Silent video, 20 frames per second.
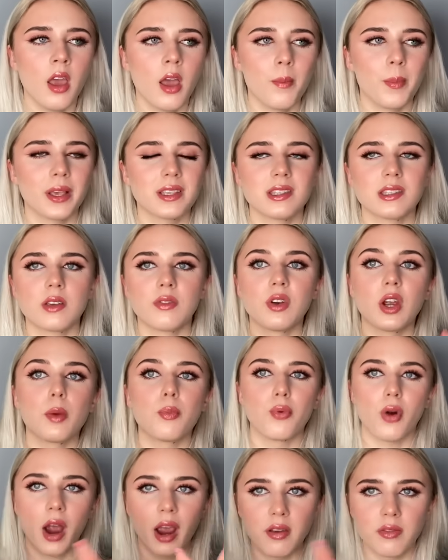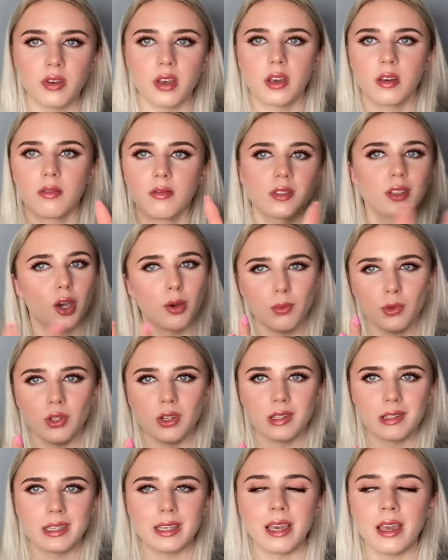because it's a very private
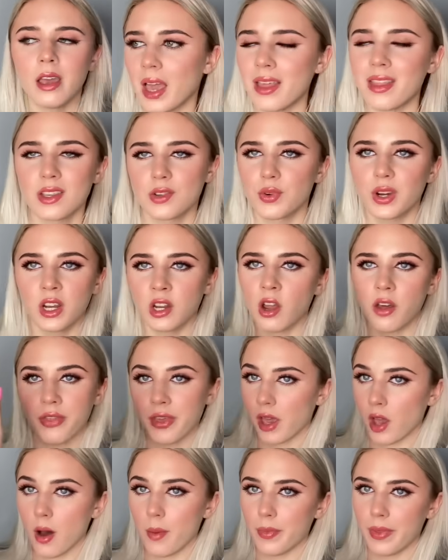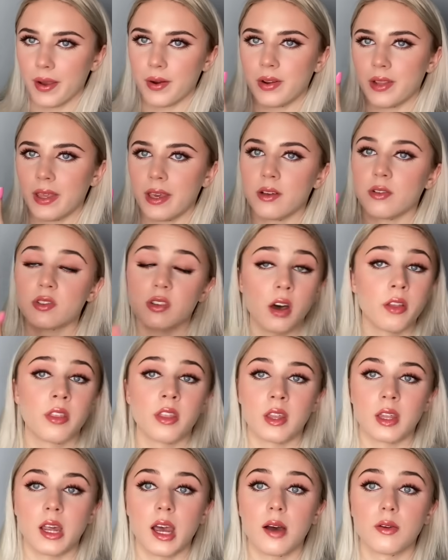community and there's really nothing up there in the hills other
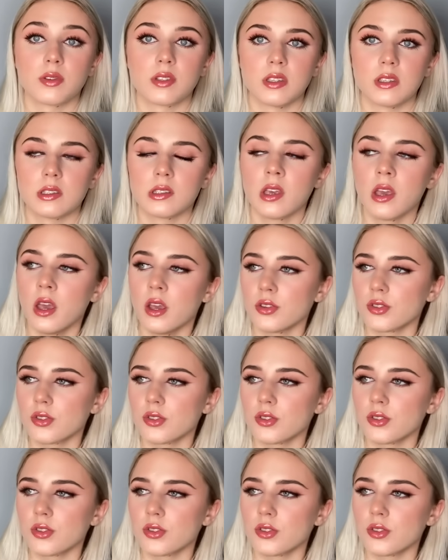than houses.